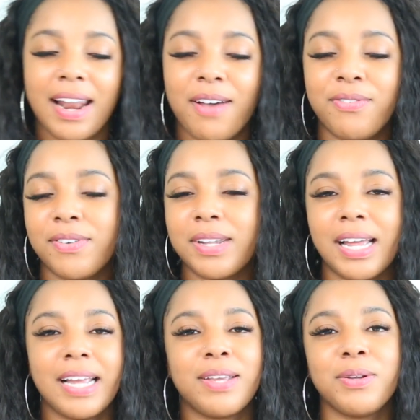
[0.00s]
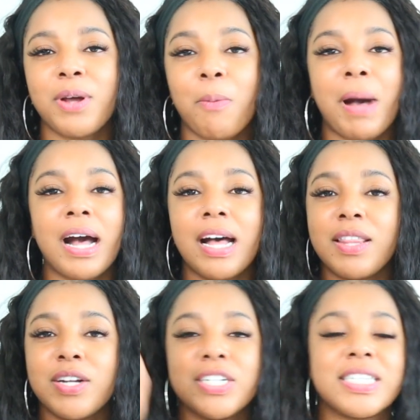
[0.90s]
And I feel like, you know, my
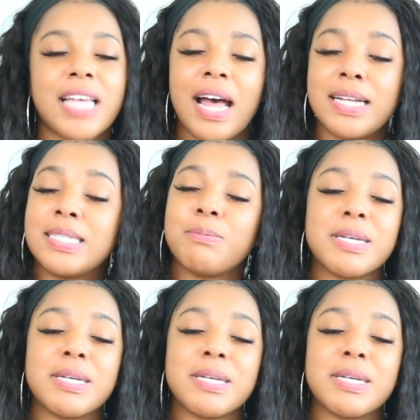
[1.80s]
other signs